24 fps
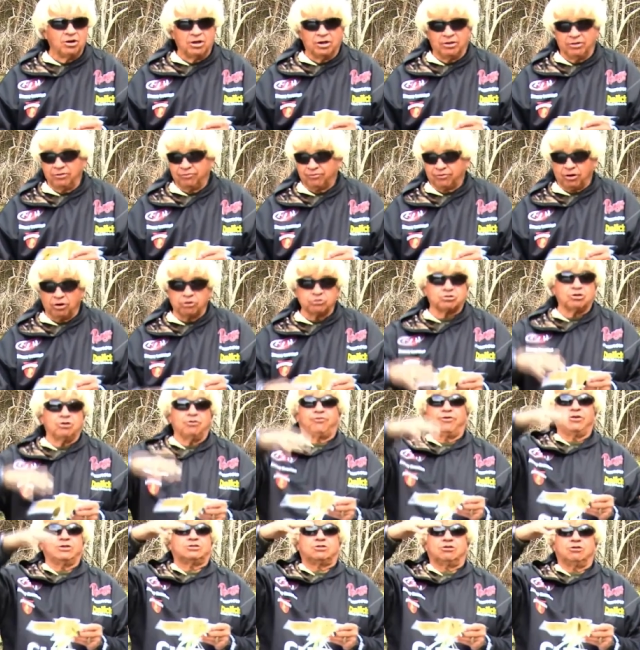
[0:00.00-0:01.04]
The closer you
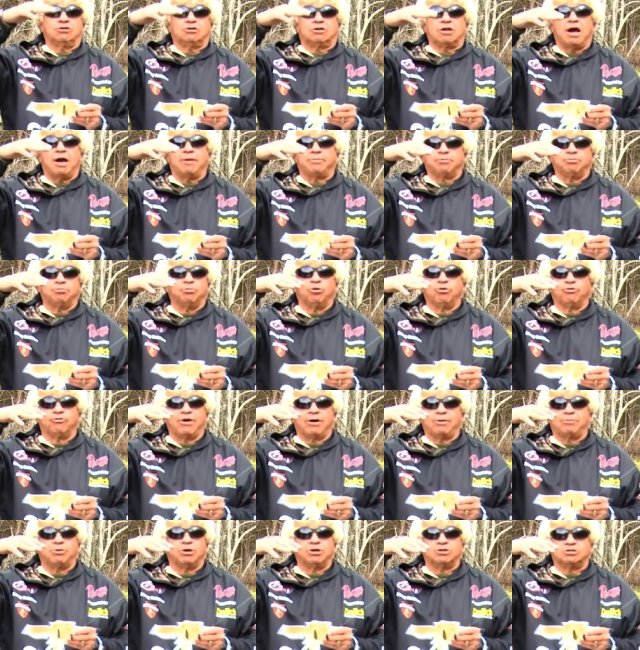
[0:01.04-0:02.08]
fish to the top, the more
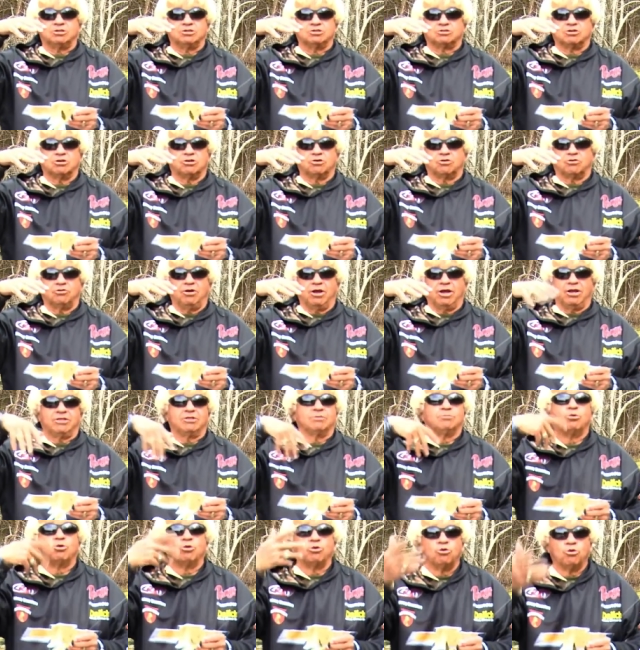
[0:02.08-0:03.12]
vibration it's going to create, the
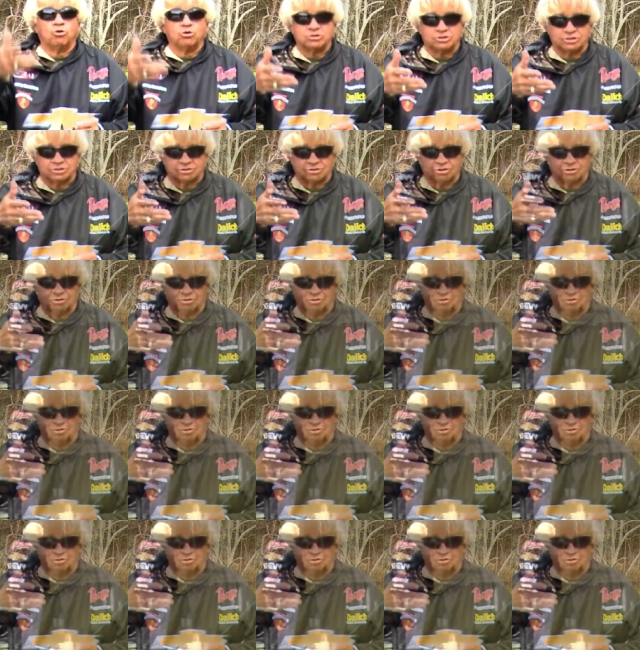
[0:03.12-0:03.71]
more noise it's going